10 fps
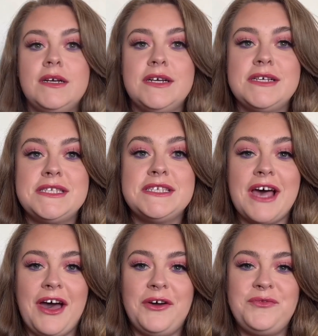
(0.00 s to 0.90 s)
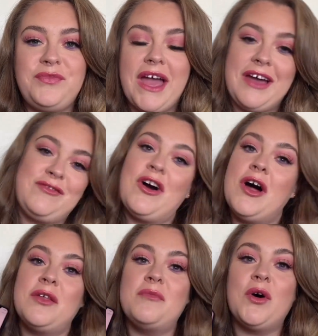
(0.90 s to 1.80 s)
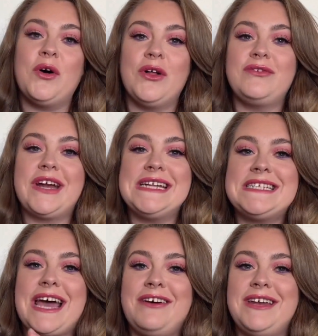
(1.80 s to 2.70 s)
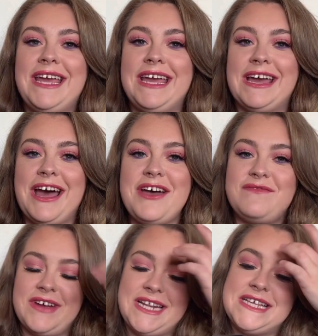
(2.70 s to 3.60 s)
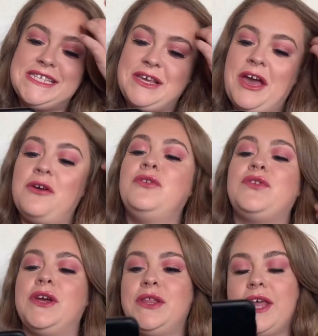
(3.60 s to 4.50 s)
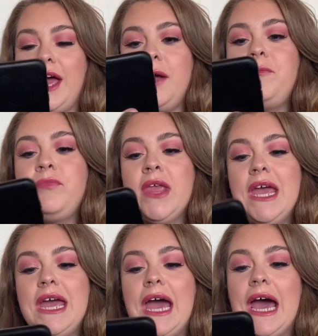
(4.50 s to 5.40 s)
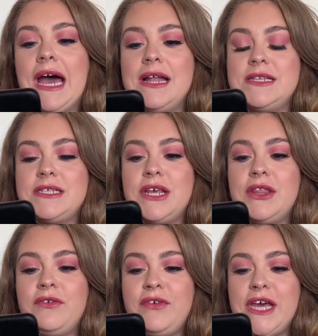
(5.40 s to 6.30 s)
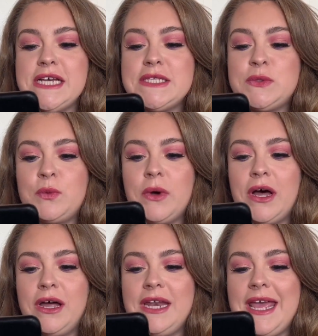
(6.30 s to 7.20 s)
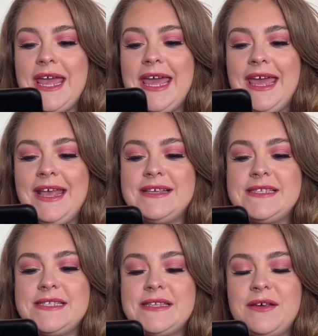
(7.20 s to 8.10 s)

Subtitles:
So I've got them all written down here and ready to go through them. And the first one is,